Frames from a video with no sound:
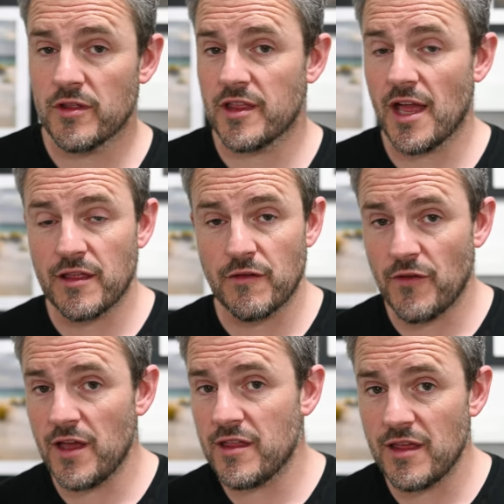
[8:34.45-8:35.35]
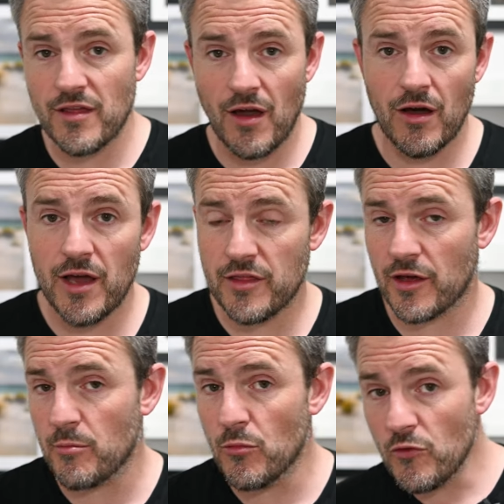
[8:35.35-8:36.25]
Detected faces, eyes, I
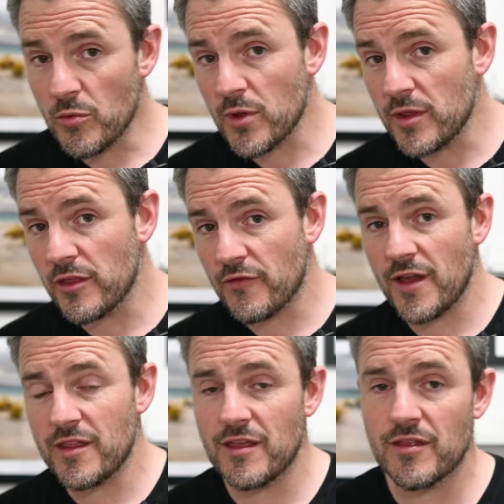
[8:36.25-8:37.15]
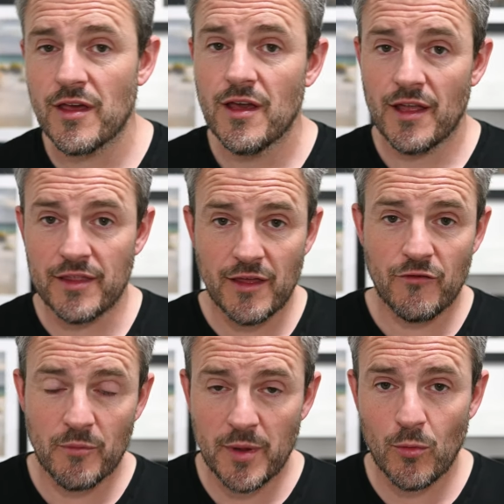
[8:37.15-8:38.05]
can move between the faces and
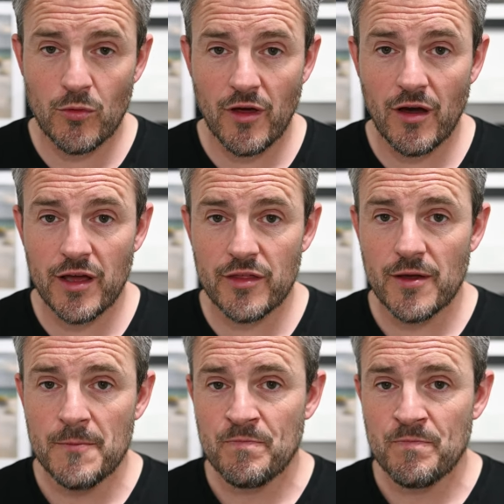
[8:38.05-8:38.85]
different people's eyes.